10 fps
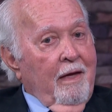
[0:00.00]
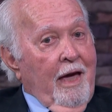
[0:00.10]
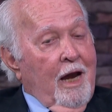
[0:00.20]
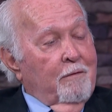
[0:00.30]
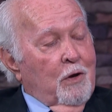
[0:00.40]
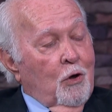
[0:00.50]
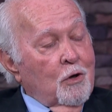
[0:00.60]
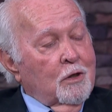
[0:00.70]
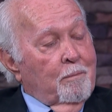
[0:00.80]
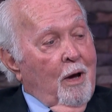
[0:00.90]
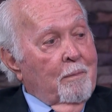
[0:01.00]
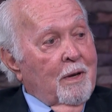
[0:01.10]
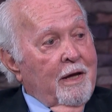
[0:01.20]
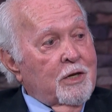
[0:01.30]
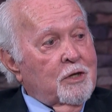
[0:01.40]
And if you look at the
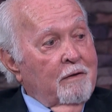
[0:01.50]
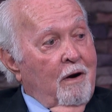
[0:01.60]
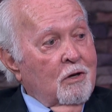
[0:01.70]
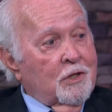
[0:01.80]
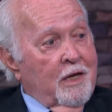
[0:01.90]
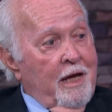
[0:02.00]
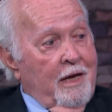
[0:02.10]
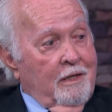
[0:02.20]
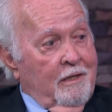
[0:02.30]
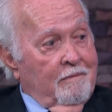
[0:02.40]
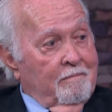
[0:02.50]
population of our state,